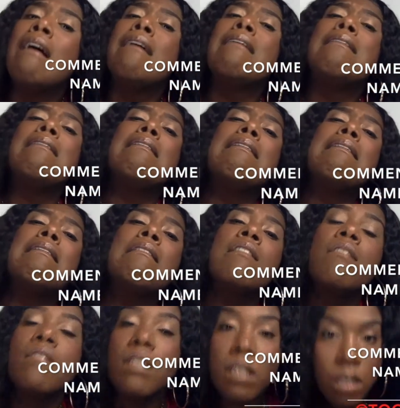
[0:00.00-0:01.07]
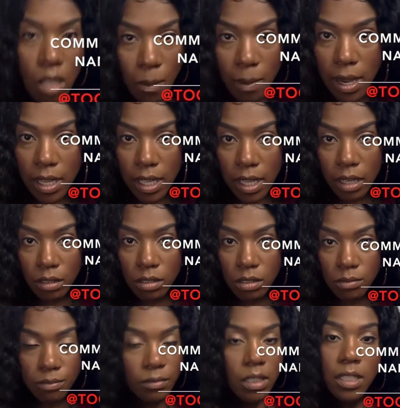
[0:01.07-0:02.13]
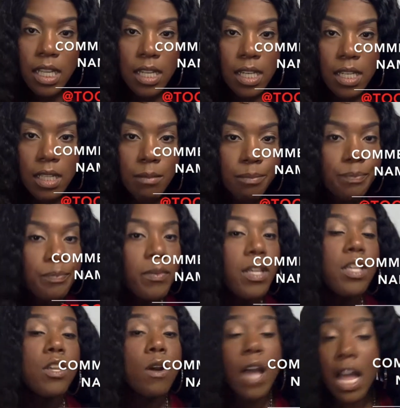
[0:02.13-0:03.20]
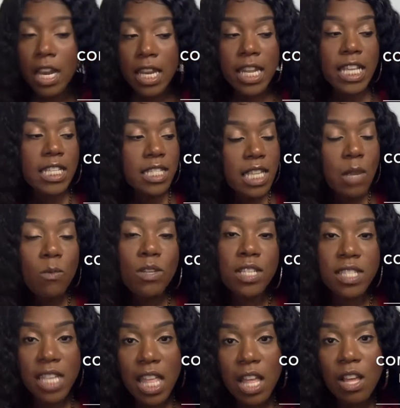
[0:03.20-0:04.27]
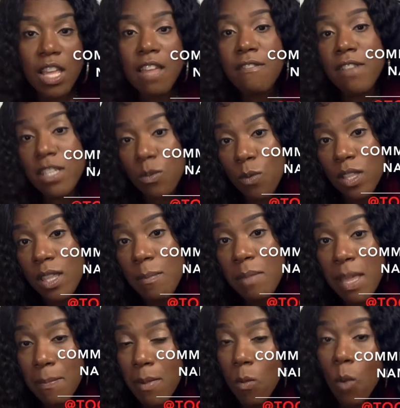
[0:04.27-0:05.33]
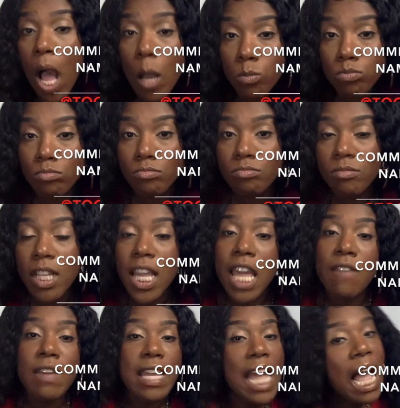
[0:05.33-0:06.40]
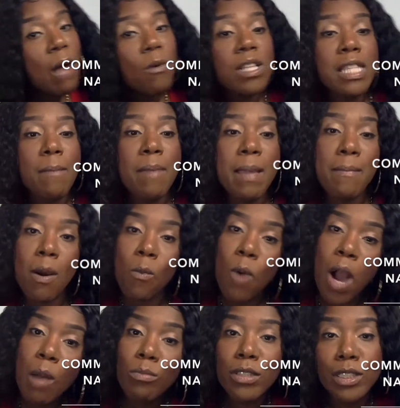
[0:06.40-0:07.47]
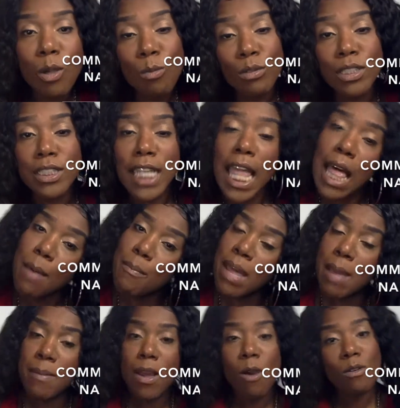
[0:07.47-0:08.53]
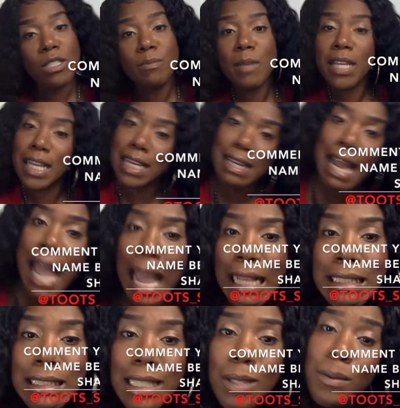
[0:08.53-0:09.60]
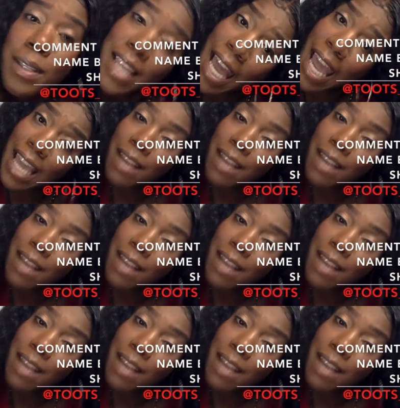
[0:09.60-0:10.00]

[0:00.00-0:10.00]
Oh, nobody cares. It's not it. Your listing will sell if it's what the people want. If you got what the people want, it's gonna sell, baby. Host pick or not, okay?